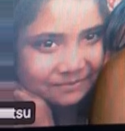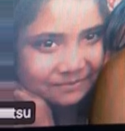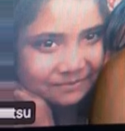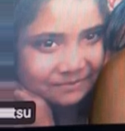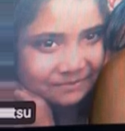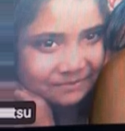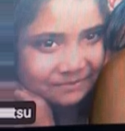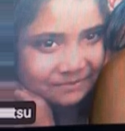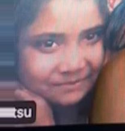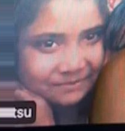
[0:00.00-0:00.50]

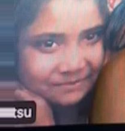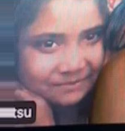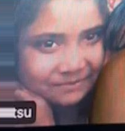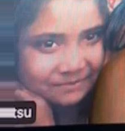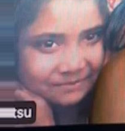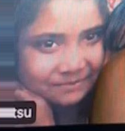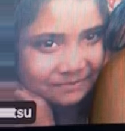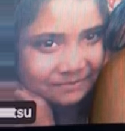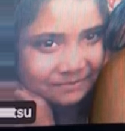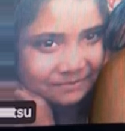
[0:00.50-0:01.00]

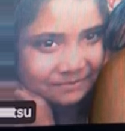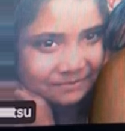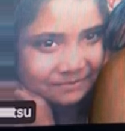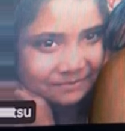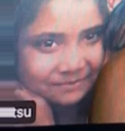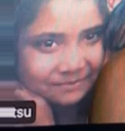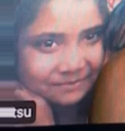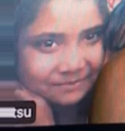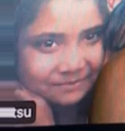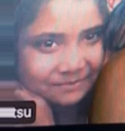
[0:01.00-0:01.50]

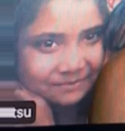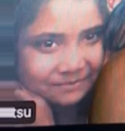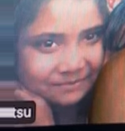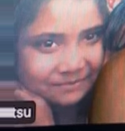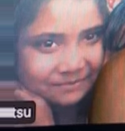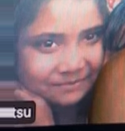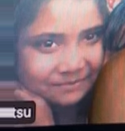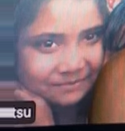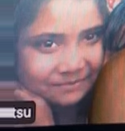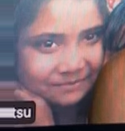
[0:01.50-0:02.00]

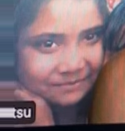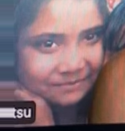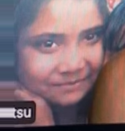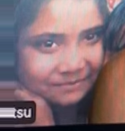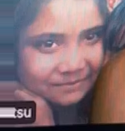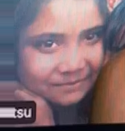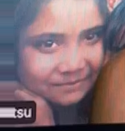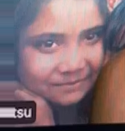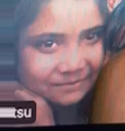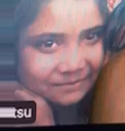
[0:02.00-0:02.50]

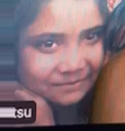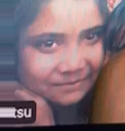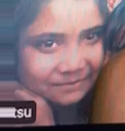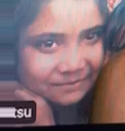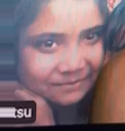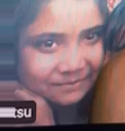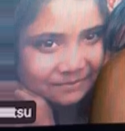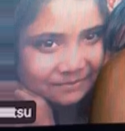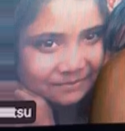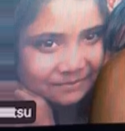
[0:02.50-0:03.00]

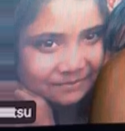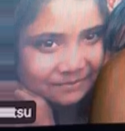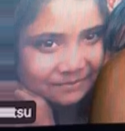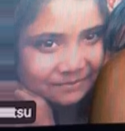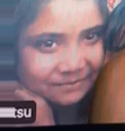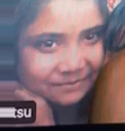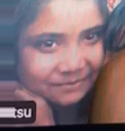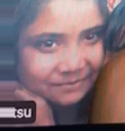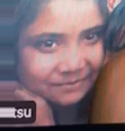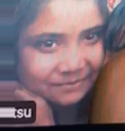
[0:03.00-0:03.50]

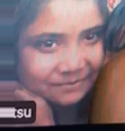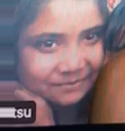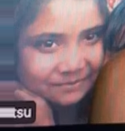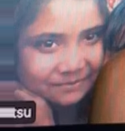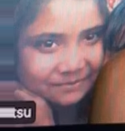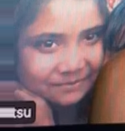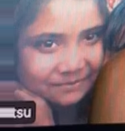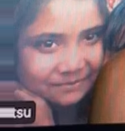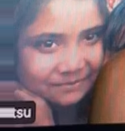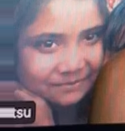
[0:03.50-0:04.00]

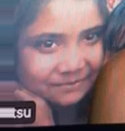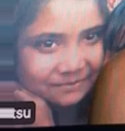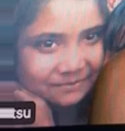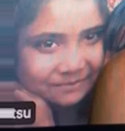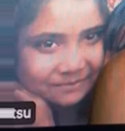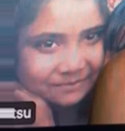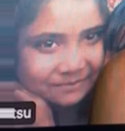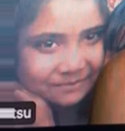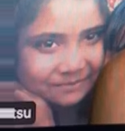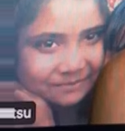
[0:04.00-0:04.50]

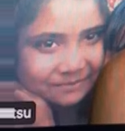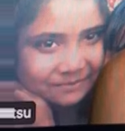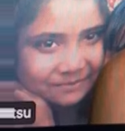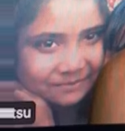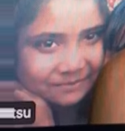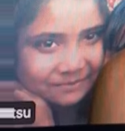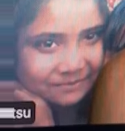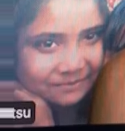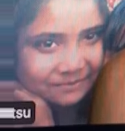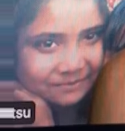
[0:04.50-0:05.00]

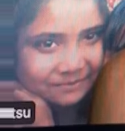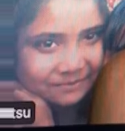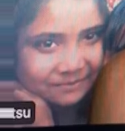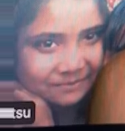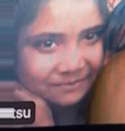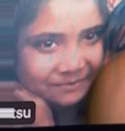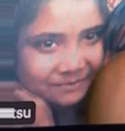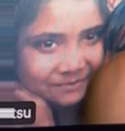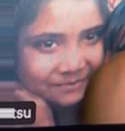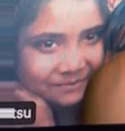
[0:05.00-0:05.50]

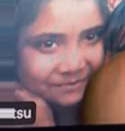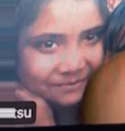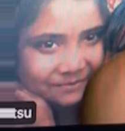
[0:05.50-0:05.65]
This person isn't speaking.